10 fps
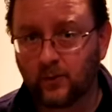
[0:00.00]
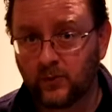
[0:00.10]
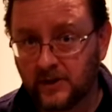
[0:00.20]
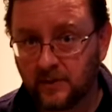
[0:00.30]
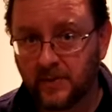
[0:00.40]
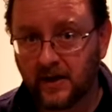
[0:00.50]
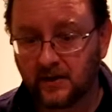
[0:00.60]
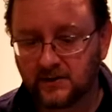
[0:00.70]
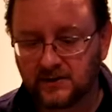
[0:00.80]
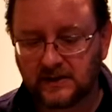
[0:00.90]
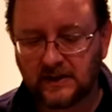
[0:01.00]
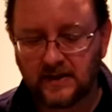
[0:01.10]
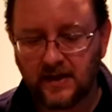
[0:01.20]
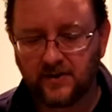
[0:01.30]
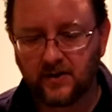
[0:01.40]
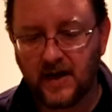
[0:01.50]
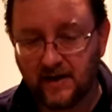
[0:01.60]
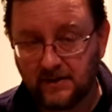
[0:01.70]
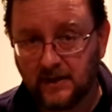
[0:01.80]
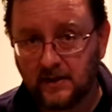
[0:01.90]
real pedals in that they're
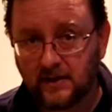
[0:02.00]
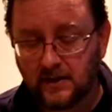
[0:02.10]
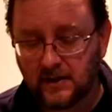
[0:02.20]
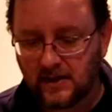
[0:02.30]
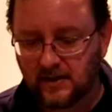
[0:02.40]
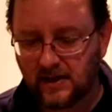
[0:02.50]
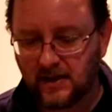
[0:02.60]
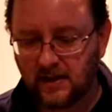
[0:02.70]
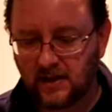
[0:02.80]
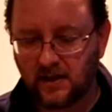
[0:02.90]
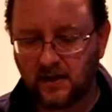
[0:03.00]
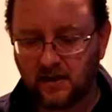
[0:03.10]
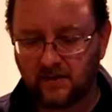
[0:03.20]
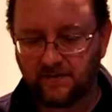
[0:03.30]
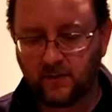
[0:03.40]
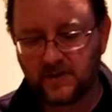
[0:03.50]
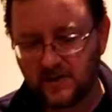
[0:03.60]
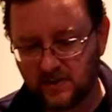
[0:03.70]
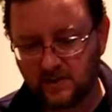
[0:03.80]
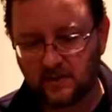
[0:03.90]
heavy. The
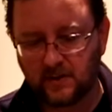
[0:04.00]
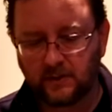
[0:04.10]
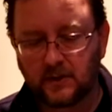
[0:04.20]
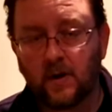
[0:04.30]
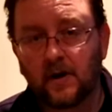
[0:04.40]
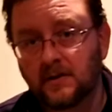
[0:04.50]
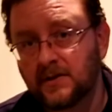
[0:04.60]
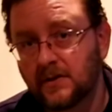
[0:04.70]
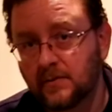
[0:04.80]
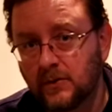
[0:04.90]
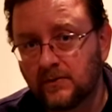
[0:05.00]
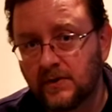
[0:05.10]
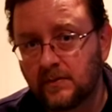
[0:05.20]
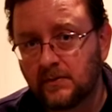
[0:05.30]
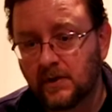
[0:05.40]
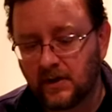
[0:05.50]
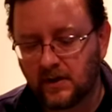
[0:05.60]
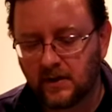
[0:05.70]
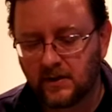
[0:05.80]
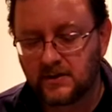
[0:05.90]
forces required to move them
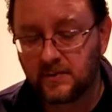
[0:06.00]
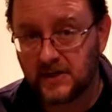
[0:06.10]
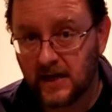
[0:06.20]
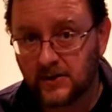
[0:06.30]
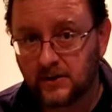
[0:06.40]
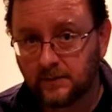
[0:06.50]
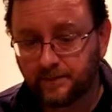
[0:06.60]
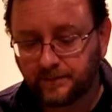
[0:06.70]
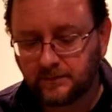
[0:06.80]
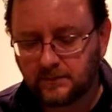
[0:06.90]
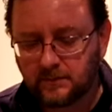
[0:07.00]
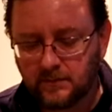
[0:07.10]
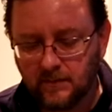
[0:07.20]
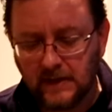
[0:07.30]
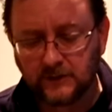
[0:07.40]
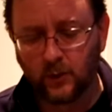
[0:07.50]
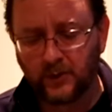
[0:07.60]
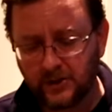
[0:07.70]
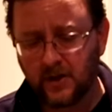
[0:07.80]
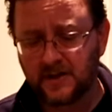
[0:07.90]
are substantial. So
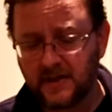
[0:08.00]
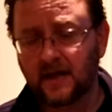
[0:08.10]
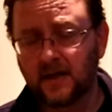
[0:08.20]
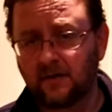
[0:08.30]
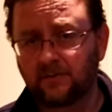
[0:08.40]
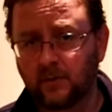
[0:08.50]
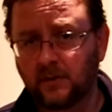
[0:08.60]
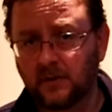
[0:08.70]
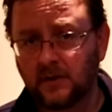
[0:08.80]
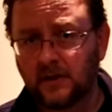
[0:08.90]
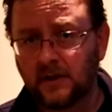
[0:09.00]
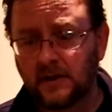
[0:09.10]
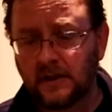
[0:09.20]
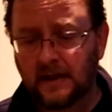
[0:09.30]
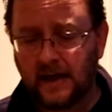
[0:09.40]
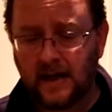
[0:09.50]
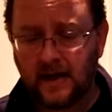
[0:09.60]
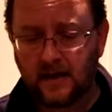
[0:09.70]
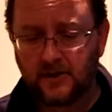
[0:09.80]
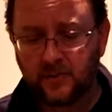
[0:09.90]
when you're on a takeoff roll
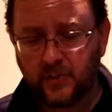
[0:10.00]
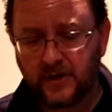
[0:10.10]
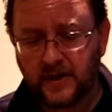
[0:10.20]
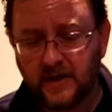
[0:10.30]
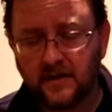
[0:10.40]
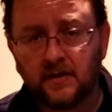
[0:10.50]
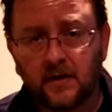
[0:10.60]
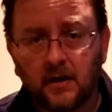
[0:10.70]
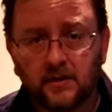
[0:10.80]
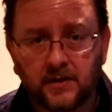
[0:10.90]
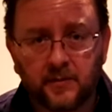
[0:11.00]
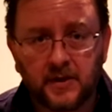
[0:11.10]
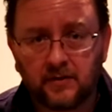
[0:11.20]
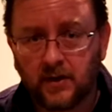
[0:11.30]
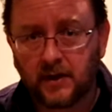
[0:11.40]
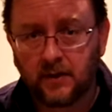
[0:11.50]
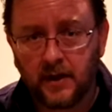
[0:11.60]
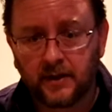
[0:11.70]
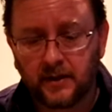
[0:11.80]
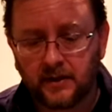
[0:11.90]
and you put in a little bit of right
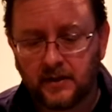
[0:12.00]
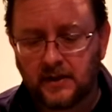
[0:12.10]
rudder,